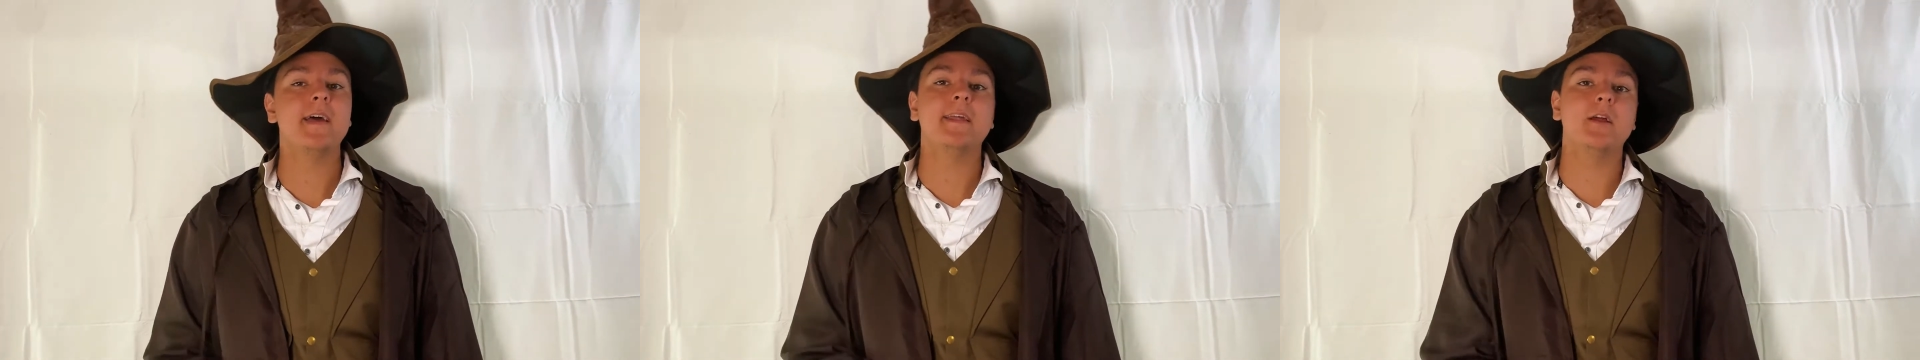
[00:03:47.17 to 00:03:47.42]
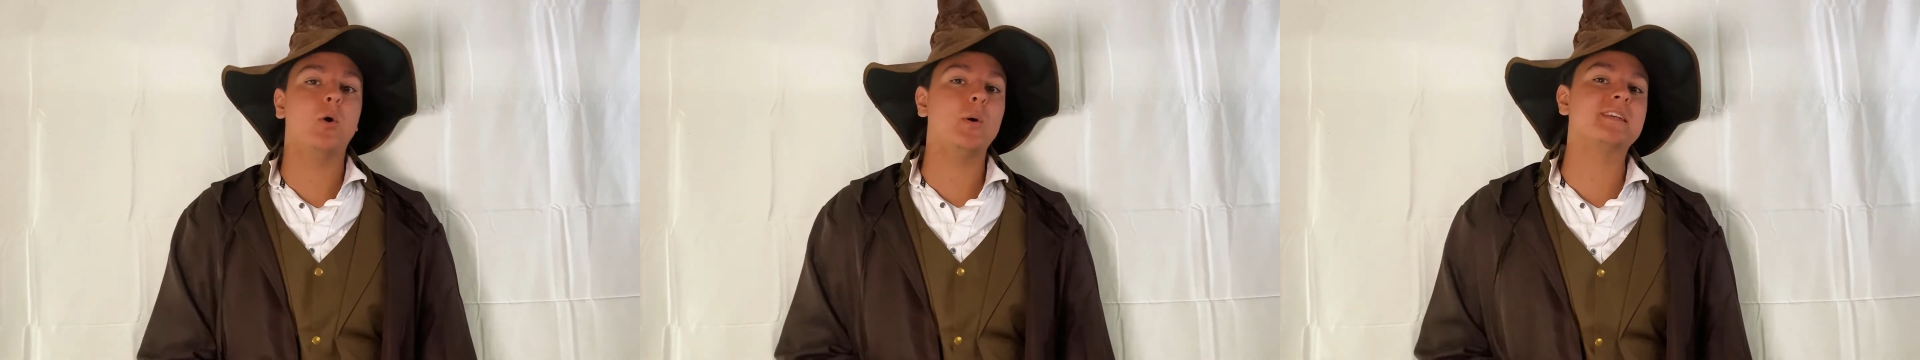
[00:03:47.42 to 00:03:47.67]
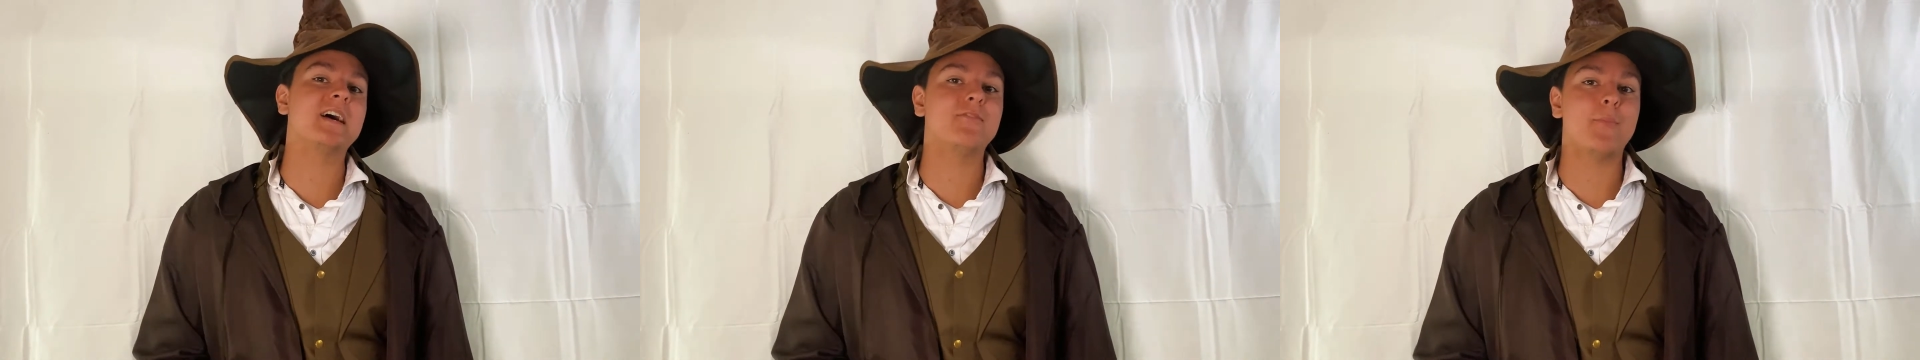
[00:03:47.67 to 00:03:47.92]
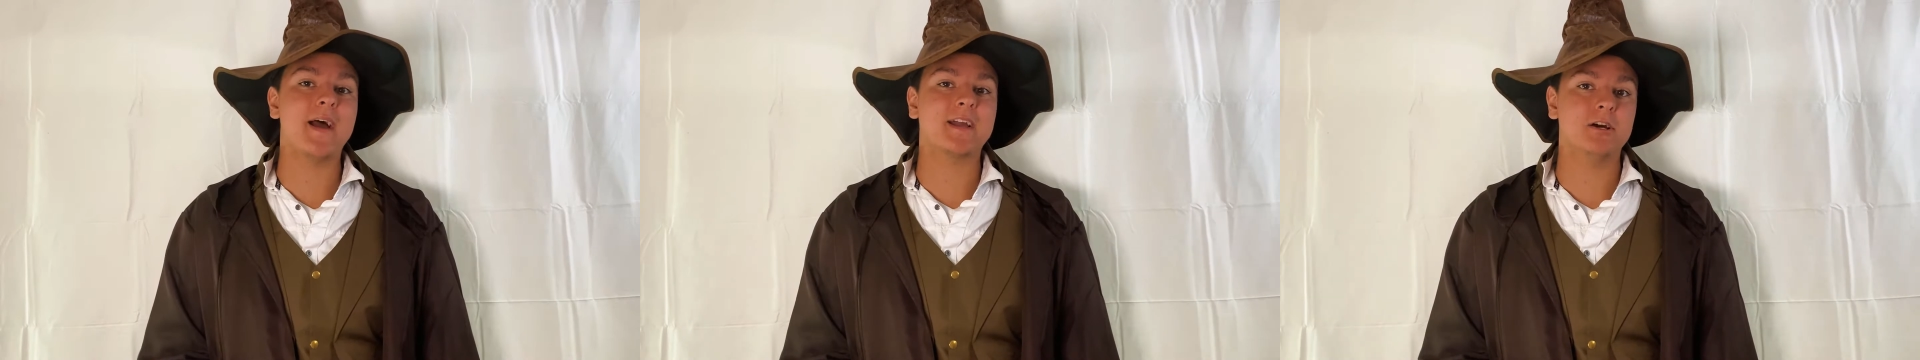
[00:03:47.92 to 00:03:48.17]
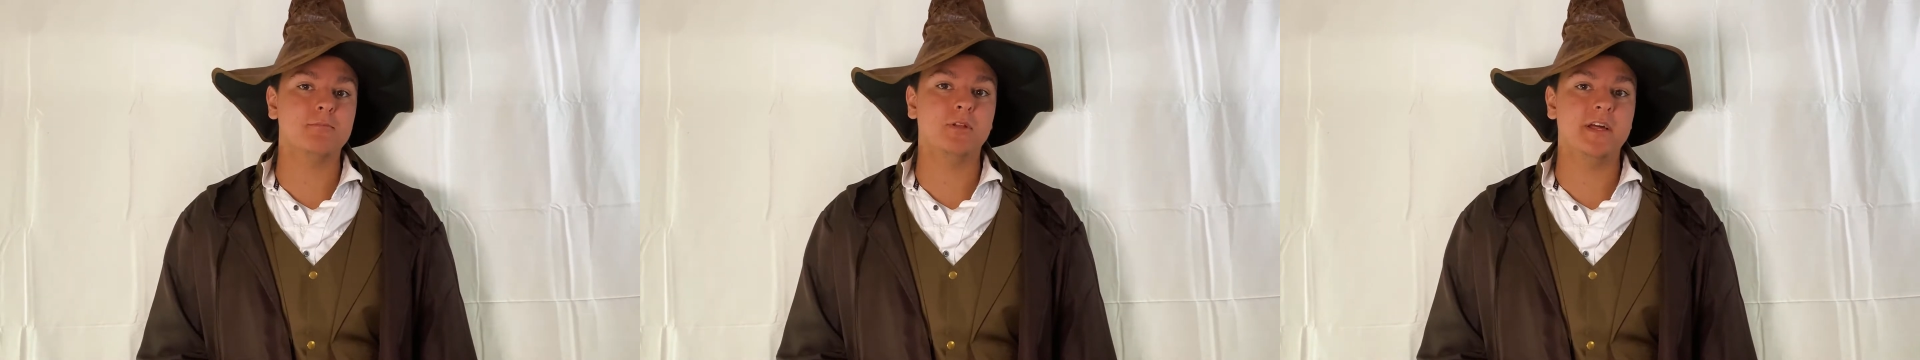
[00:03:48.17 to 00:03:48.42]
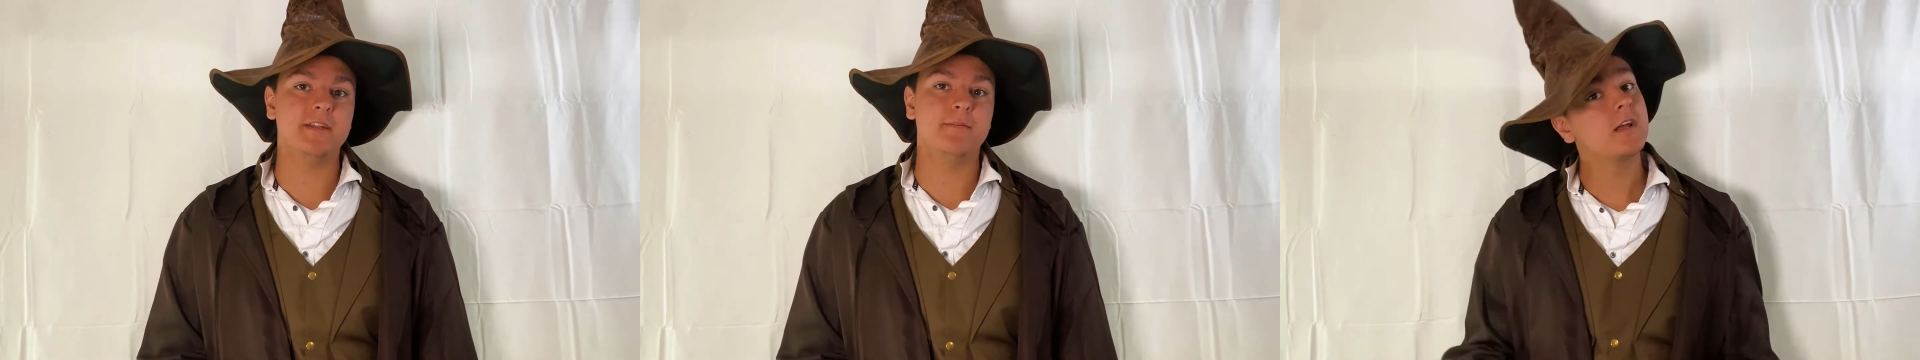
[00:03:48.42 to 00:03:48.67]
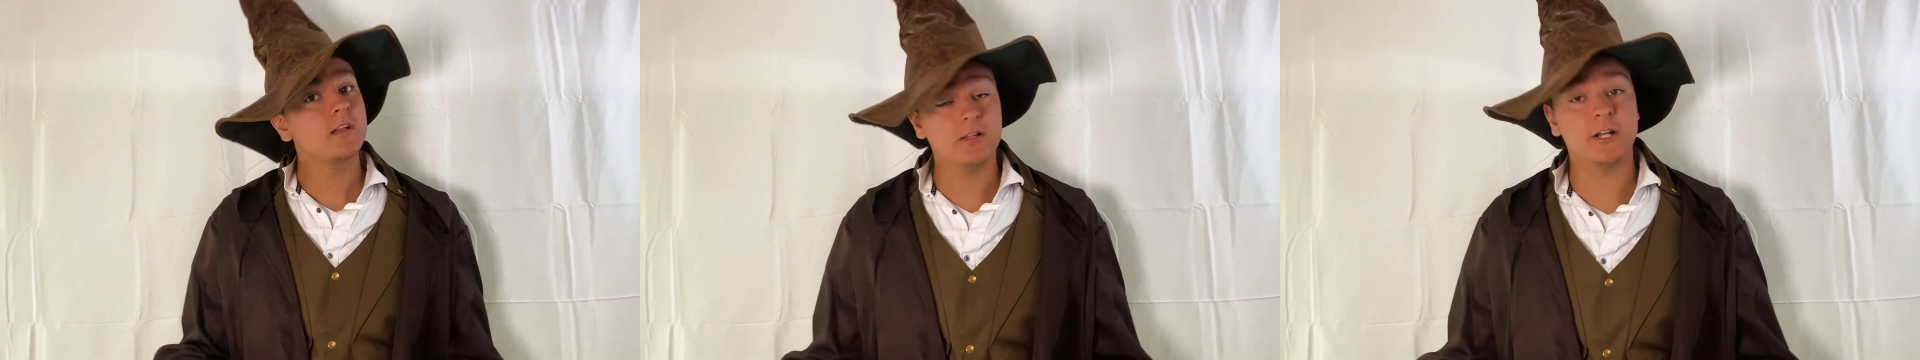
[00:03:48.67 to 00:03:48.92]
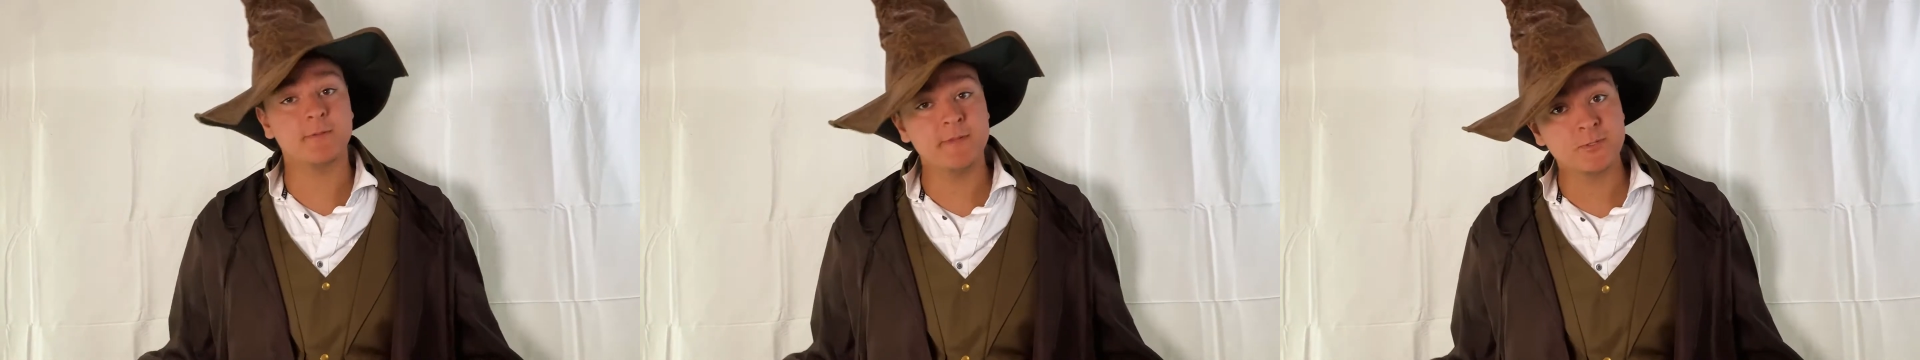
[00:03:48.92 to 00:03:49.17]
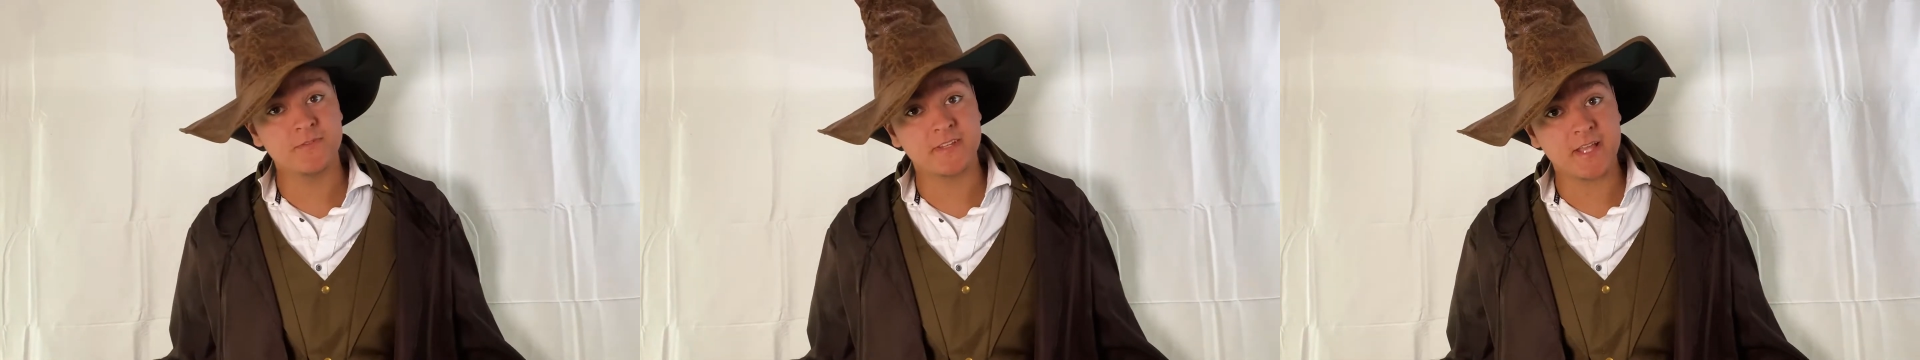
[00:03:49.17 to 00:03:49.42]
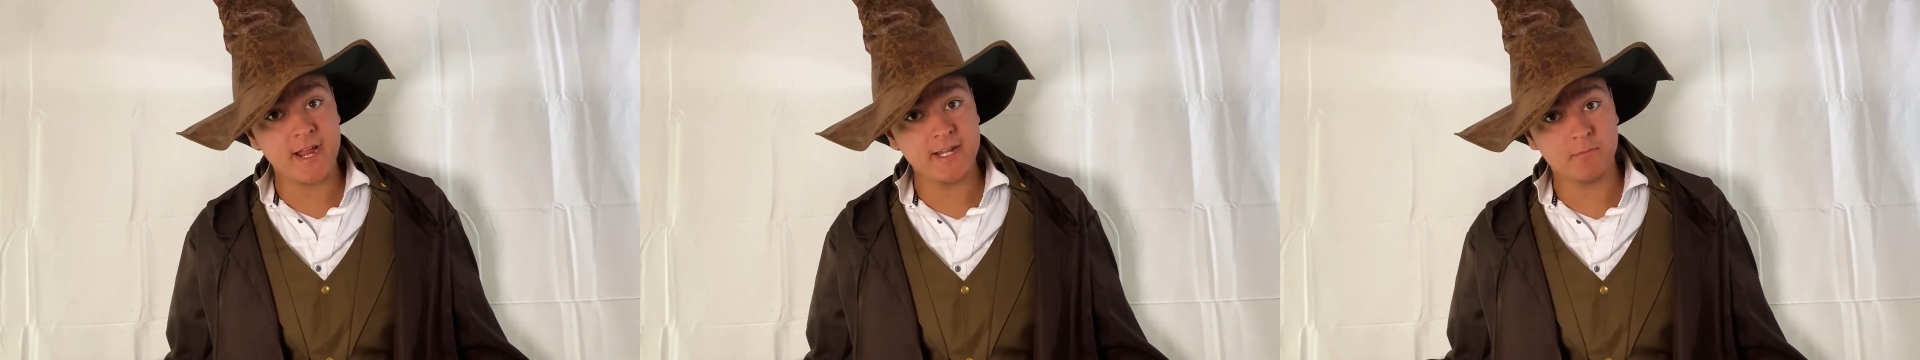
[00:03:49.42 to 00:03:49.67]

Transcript: and always have a backup plan. Cleric missed with the guiding